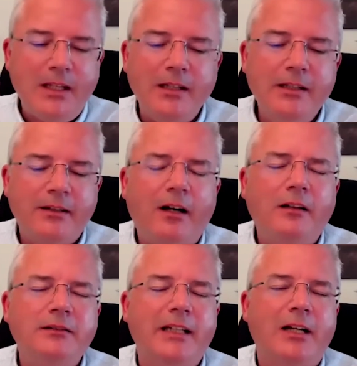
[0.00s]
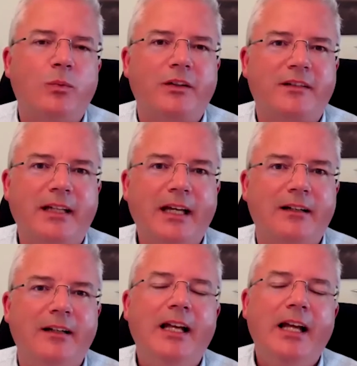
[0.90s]
it all now works
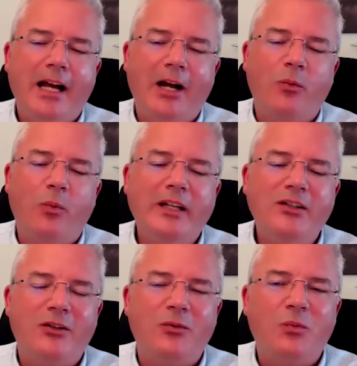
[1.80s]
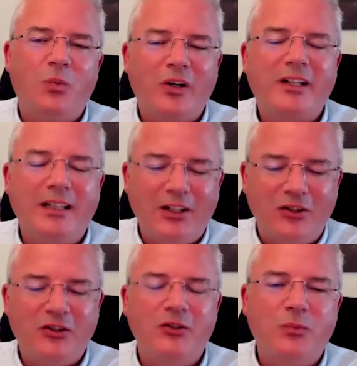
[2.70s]
together. And when you're working and you're
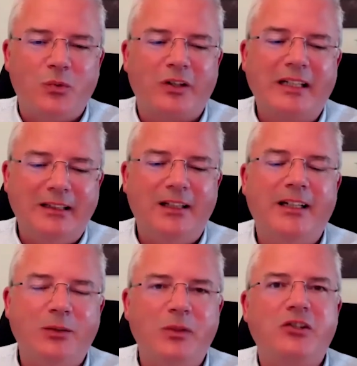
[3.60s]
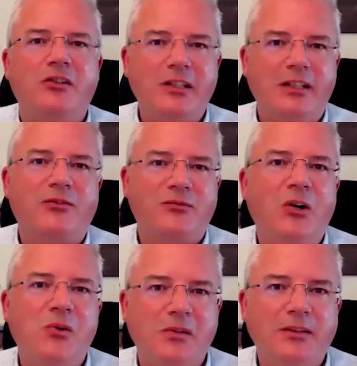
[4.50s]
doing work in line with your genius
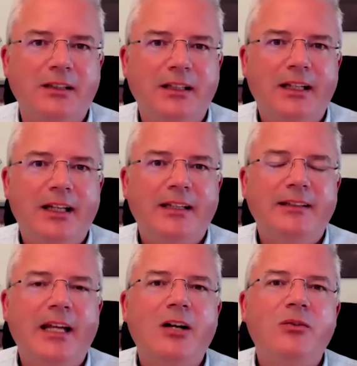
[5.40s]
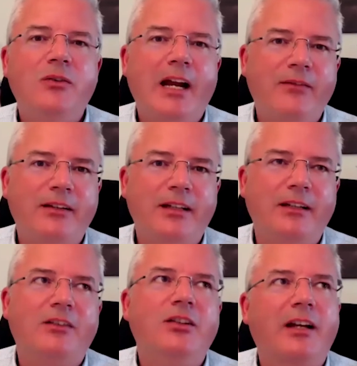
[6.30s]
role, now
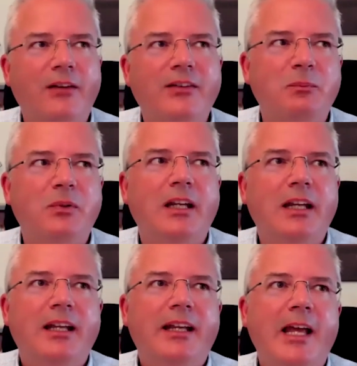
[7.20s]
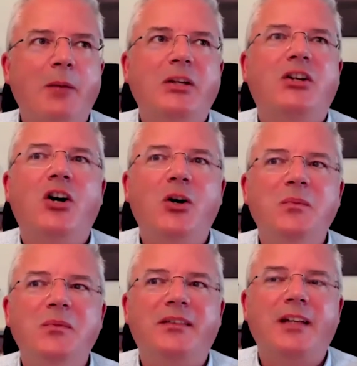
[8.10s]
everything, not everything, but it
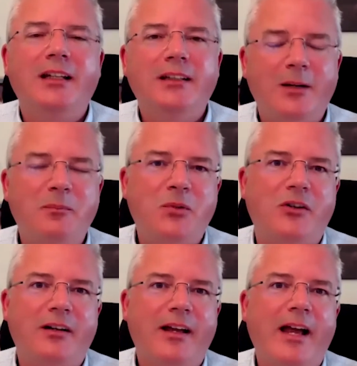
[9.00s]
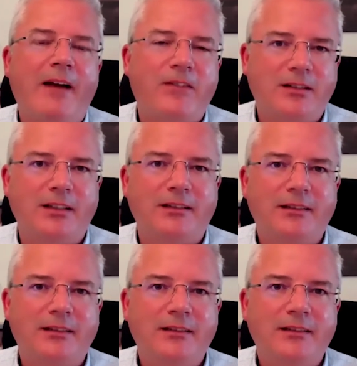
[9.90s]
becomes a lot more effortless,